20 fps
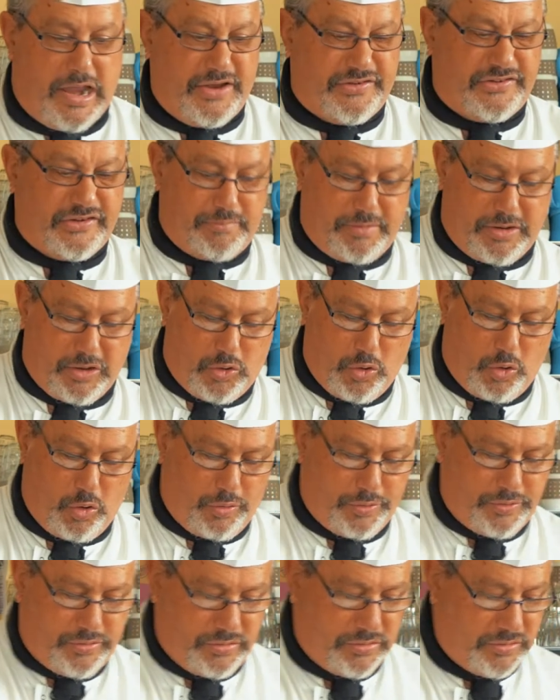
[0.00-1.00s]
this would be
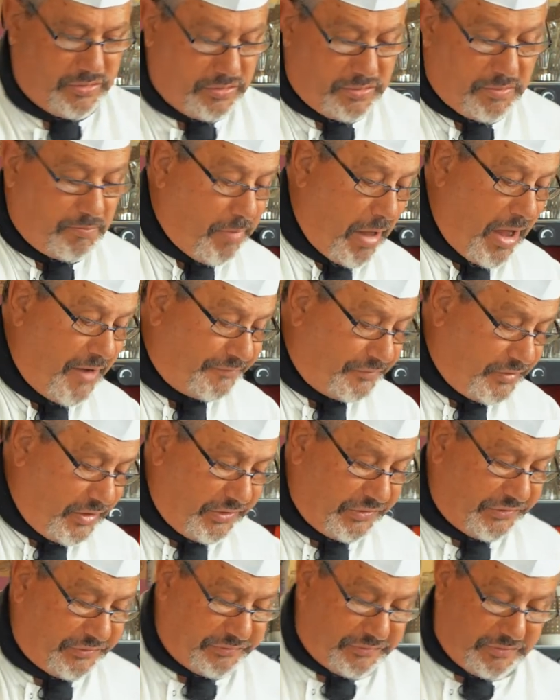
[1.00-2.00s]
good. Both
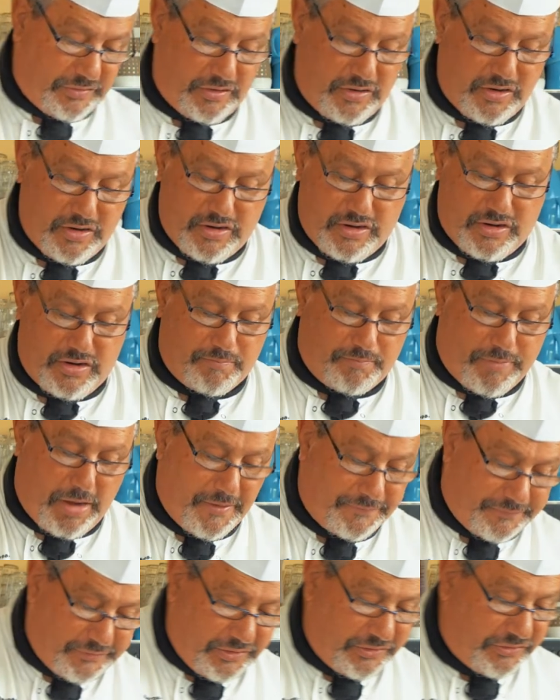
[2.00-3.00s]
these,
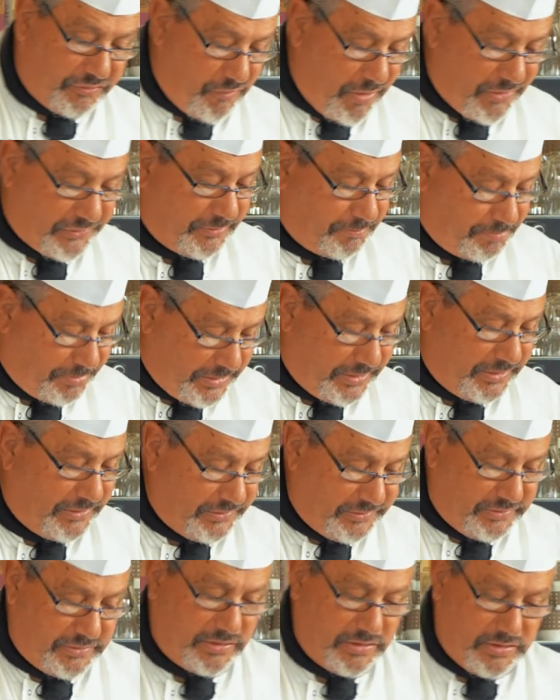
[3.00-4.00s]
both these
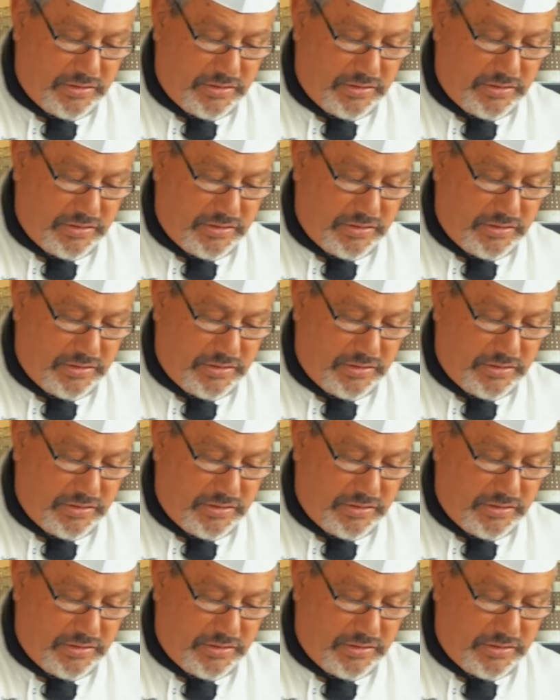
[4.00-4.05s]
recipes